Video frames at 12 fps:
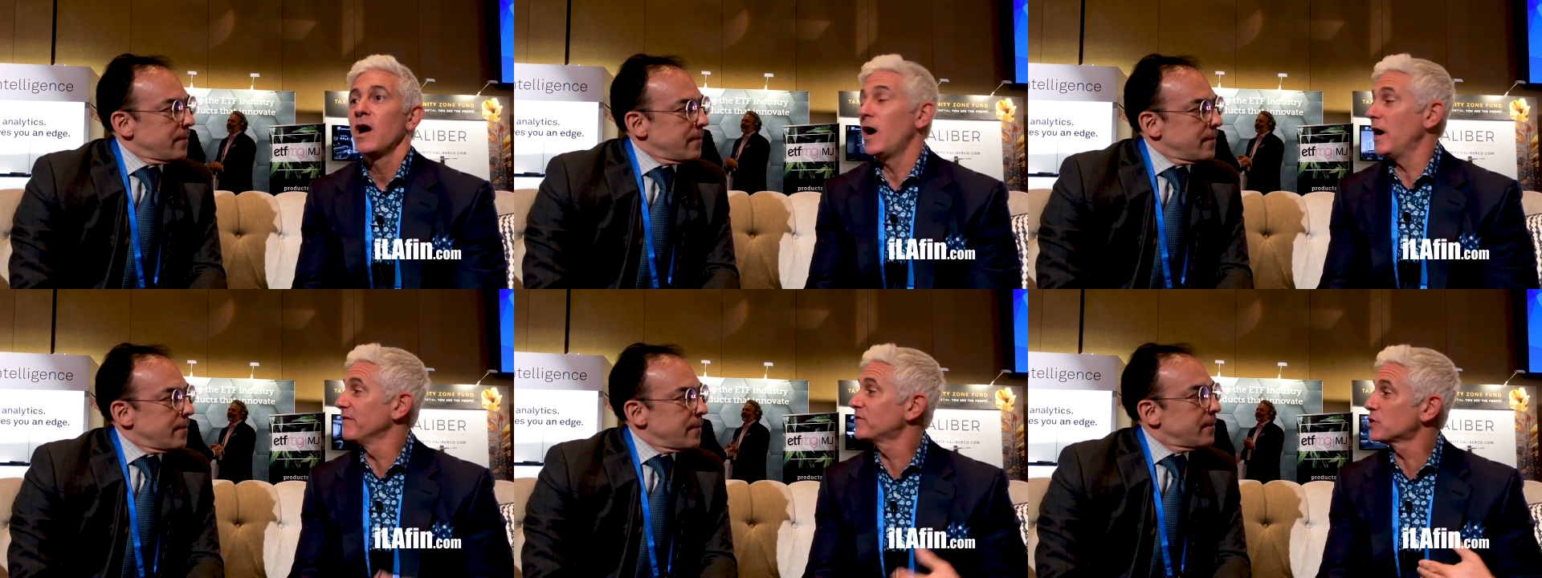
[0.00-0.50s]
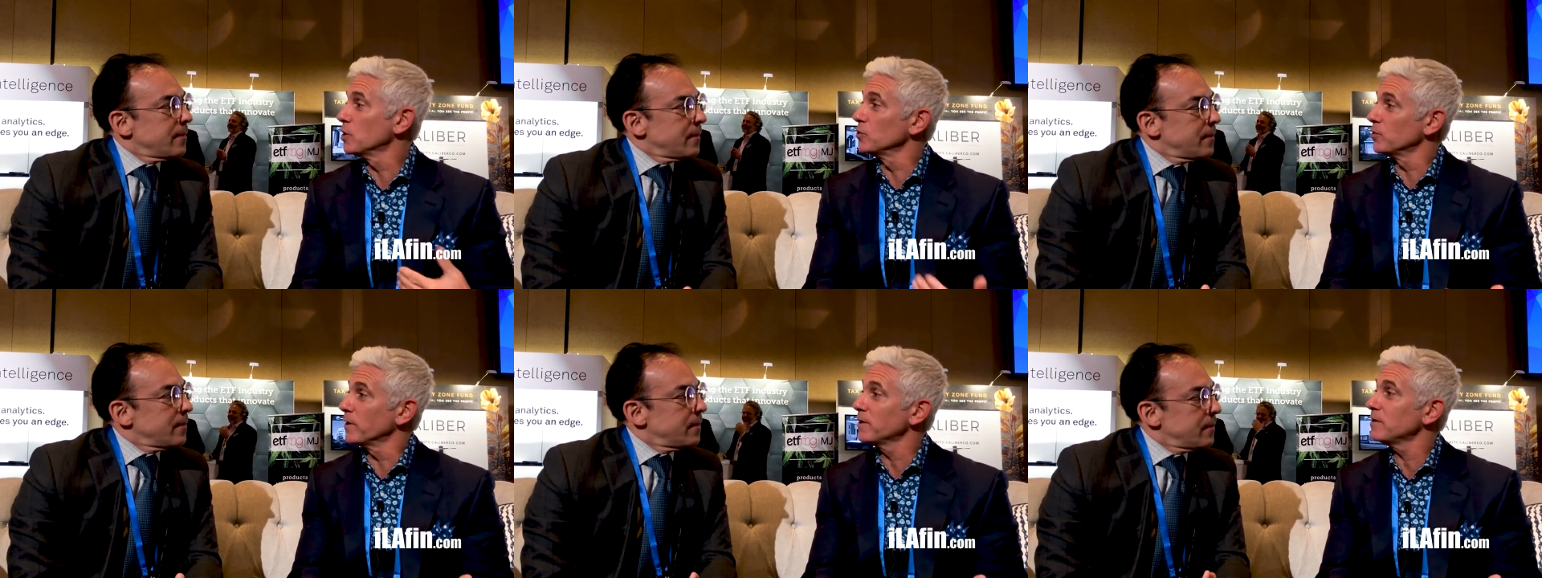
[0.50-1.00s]
Speaker 1: I have
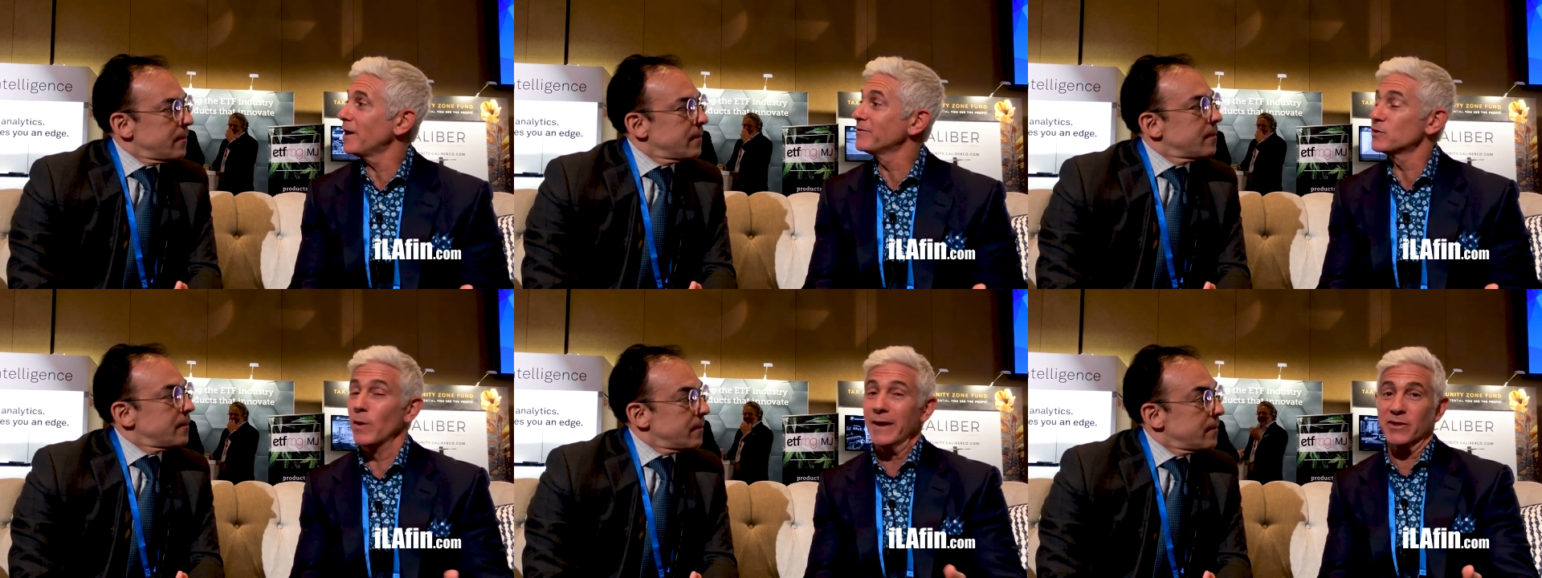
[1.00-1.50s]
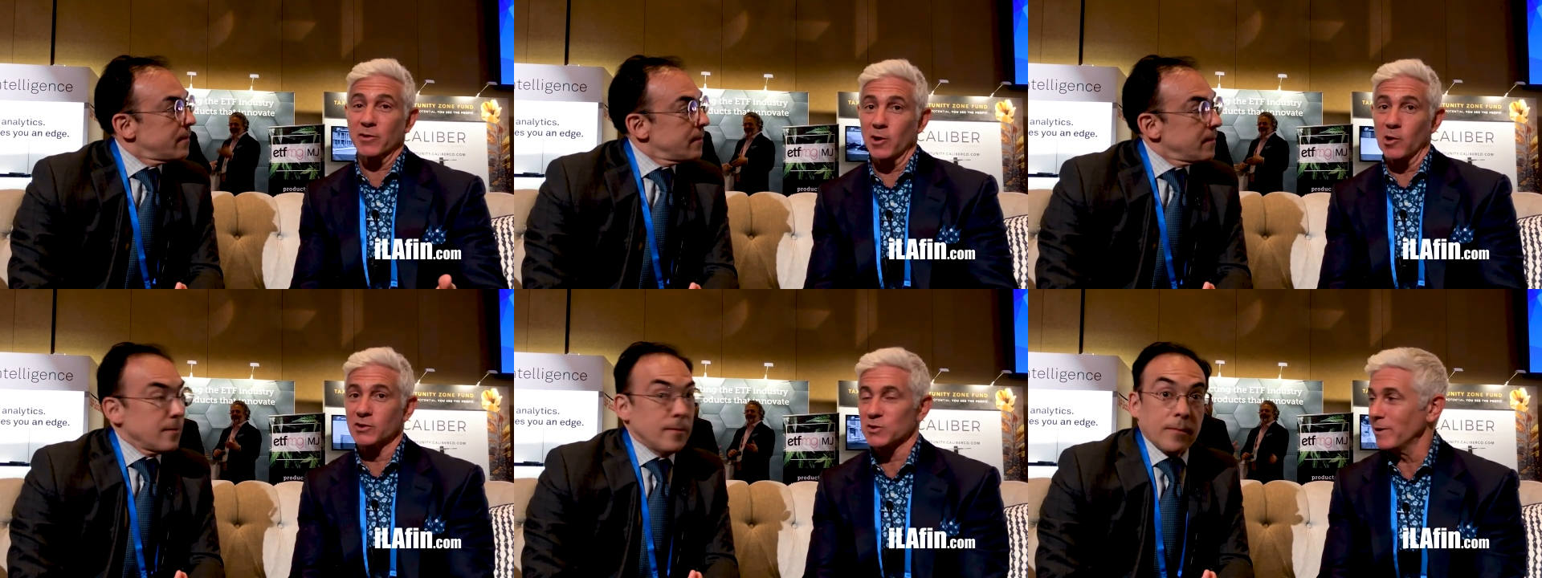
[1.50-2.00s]
children. I have 23
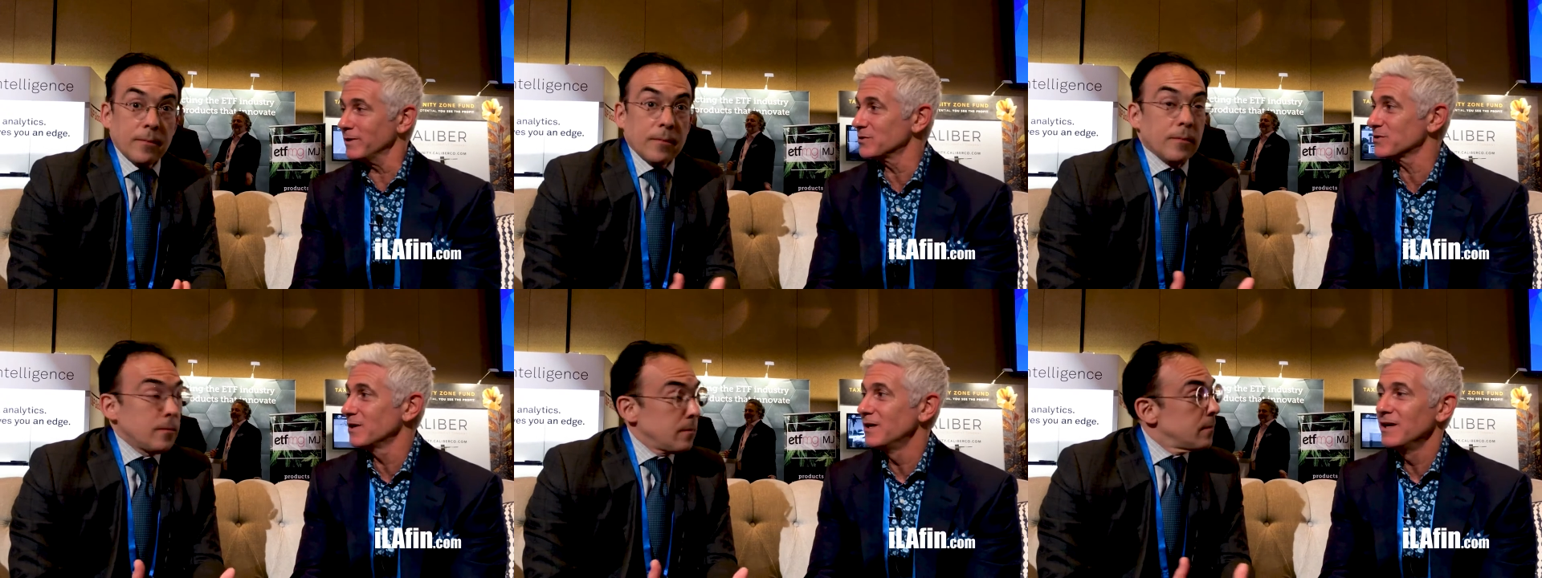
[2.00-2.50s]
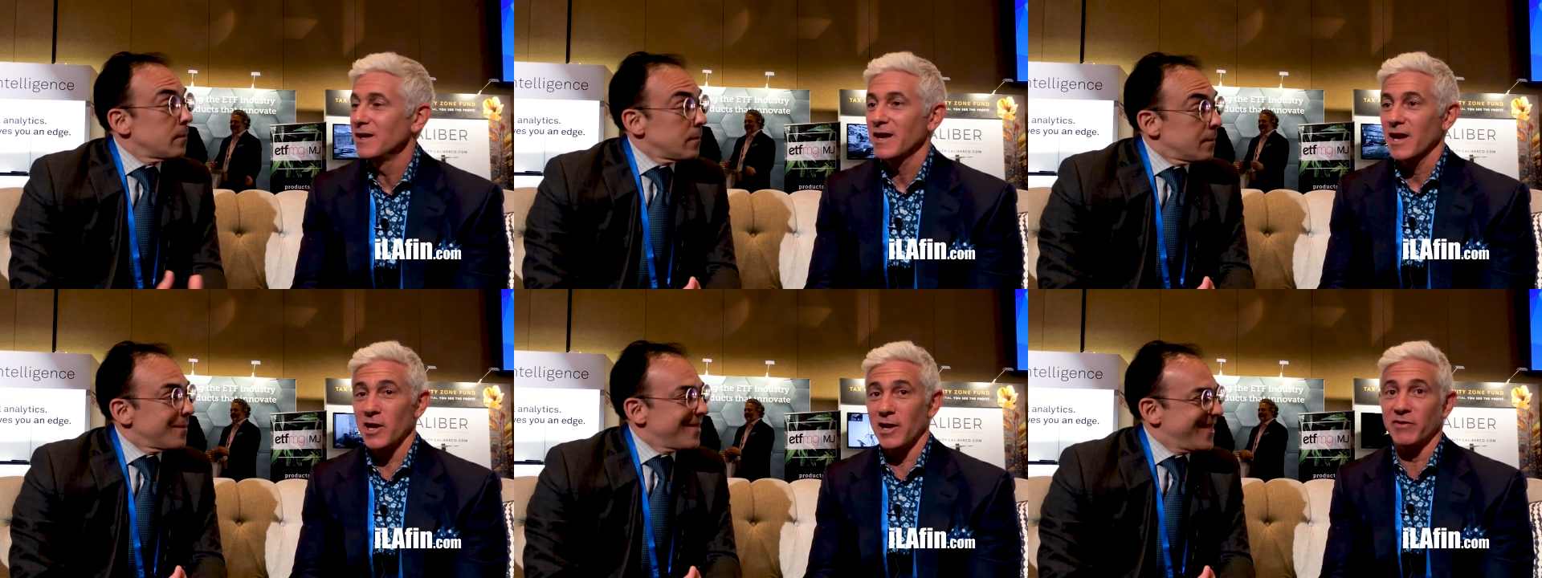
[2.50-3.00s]
year old twins,
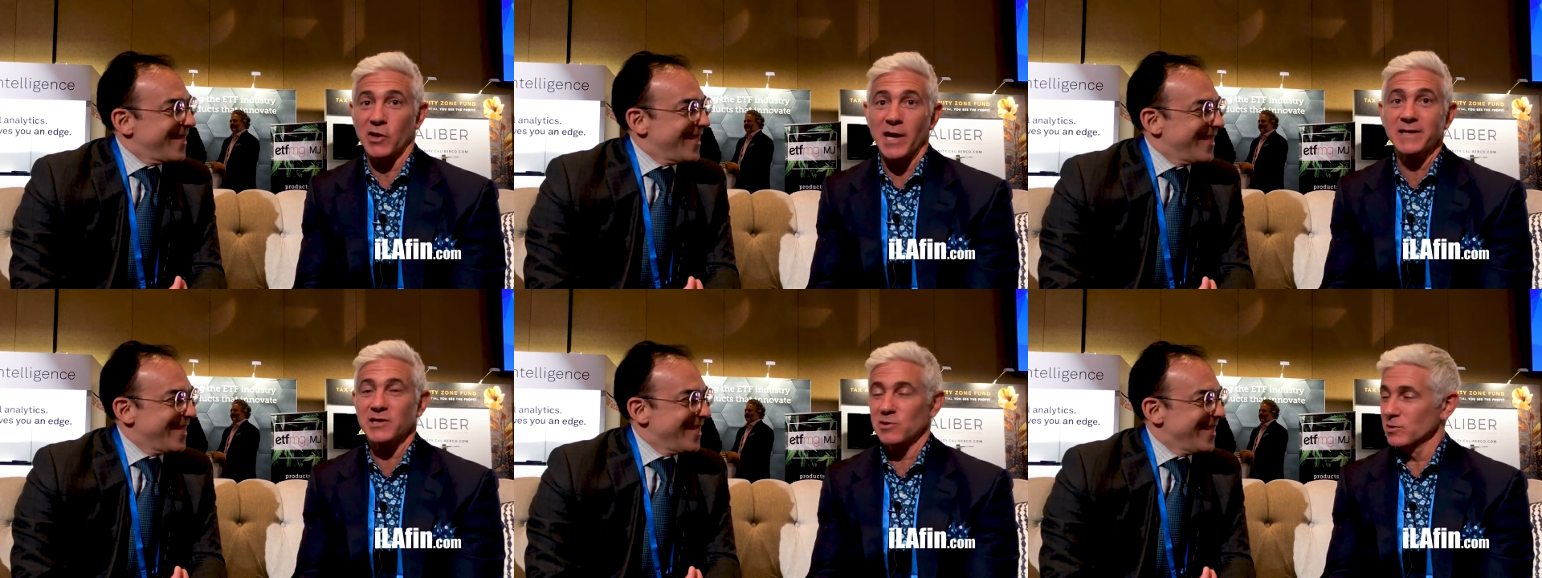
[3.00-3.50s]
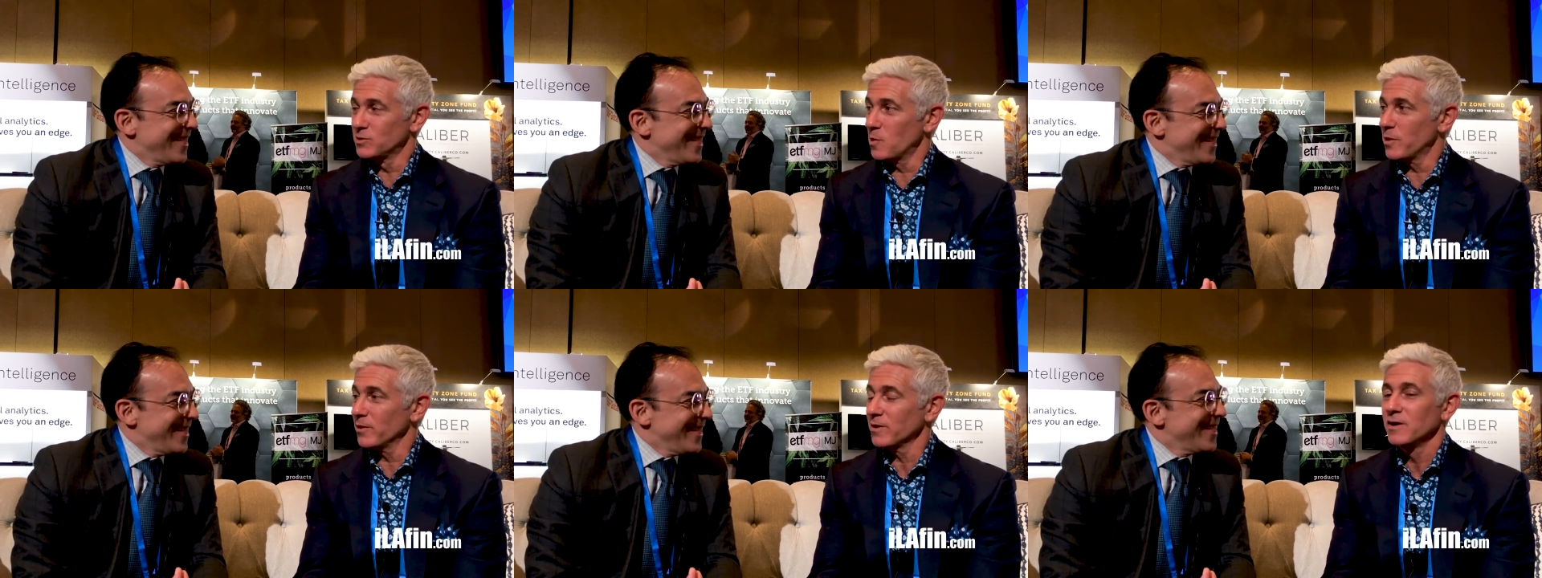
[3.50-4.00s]
and I have a 19 year old
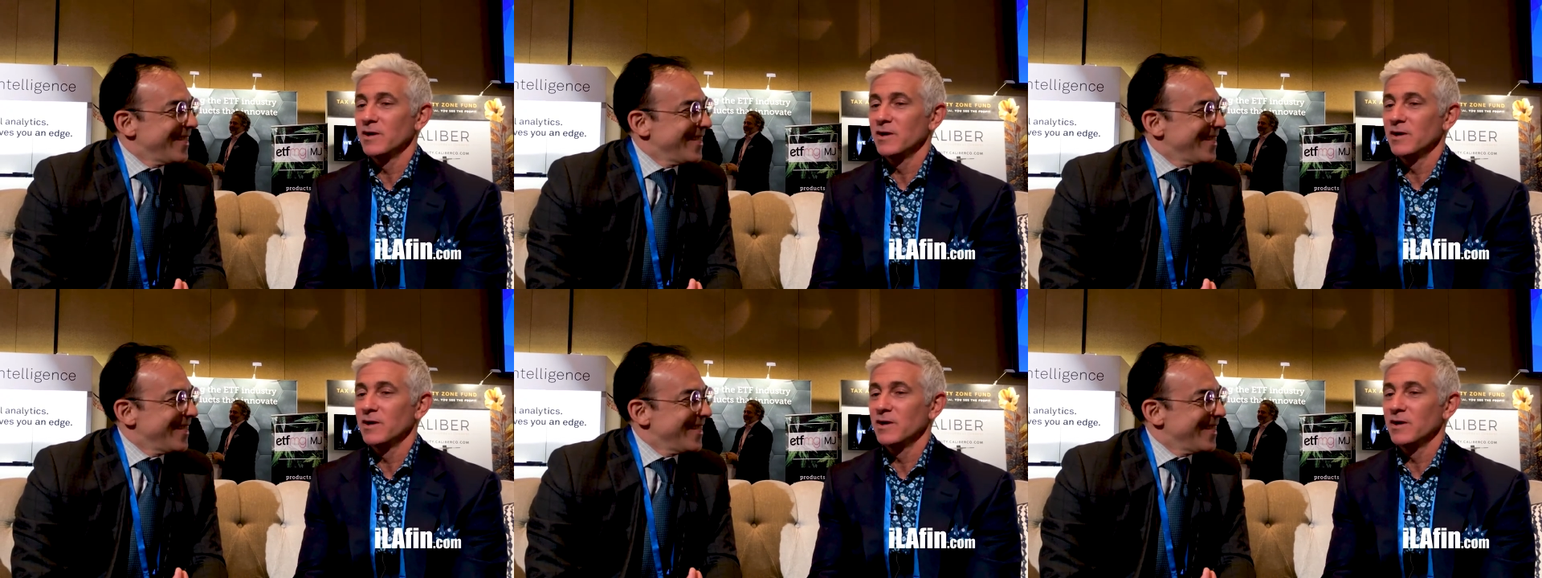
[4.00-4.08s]
daughter.